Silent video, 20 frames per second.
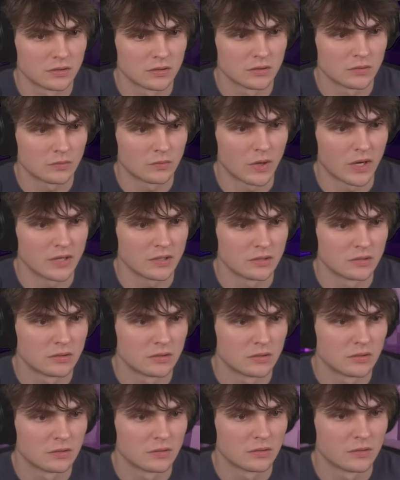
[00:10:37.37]
right
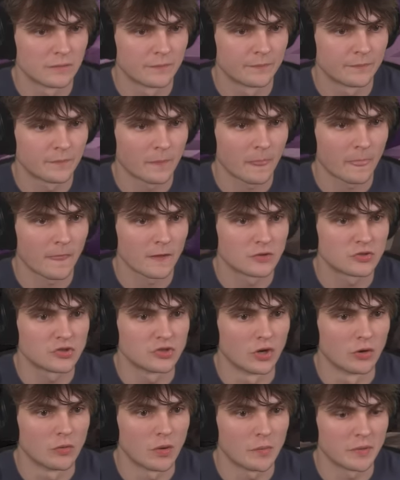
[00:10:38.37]
do you
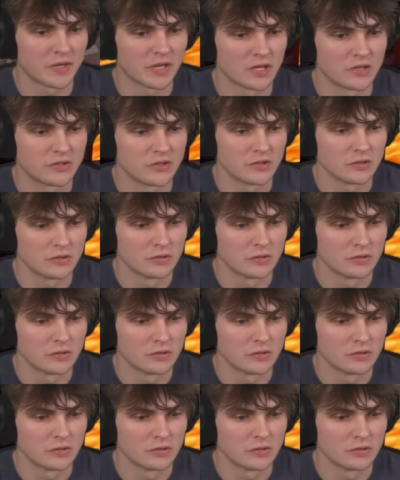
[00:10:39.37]
know what we're going to do?